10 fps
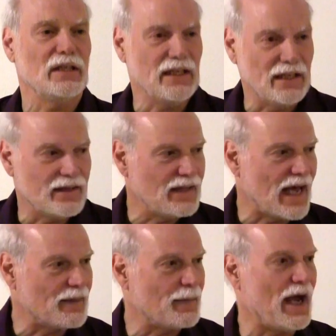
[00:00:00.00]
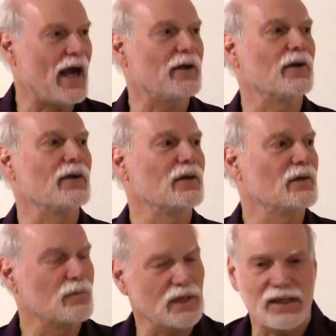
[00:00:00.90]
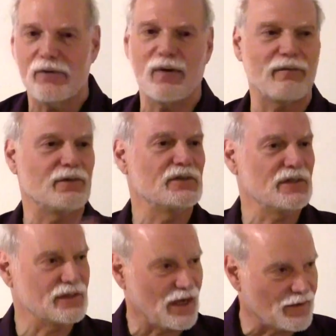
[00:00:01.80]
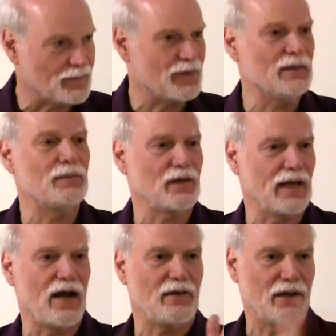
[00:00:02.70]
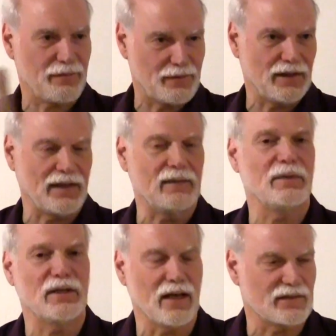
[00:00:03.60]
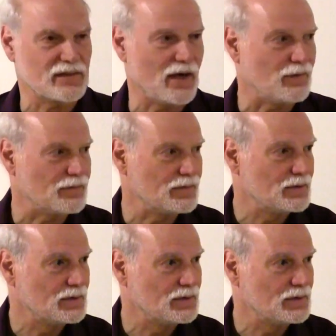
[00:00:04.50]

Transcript: in that pattern really references other people and how they're feeling, but not self.